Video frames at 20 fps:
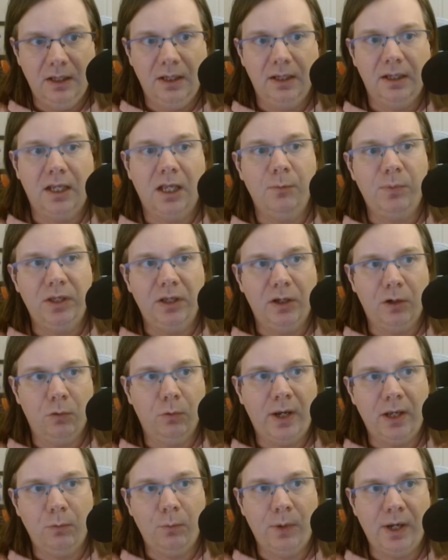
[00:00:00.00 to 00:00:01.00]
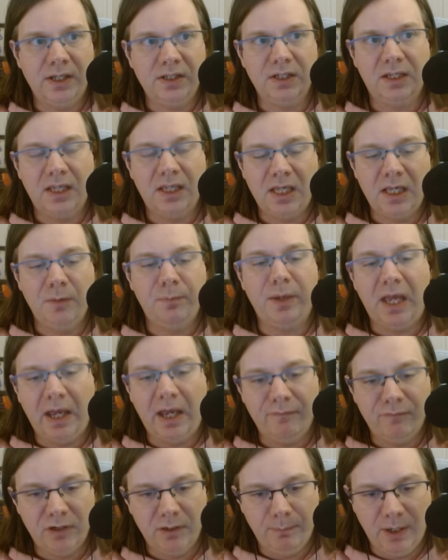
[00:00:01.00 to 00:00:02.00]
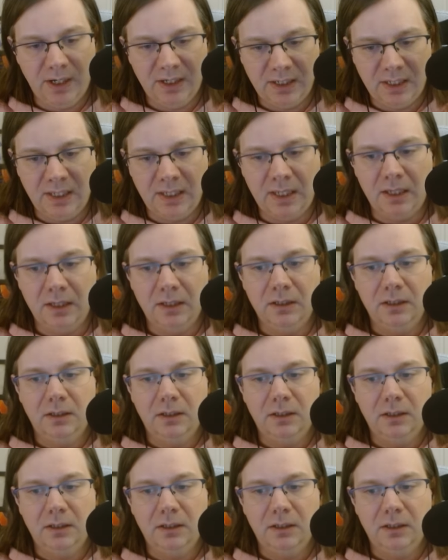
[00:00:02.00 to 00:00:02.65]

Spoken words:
can be a great way to keep everybody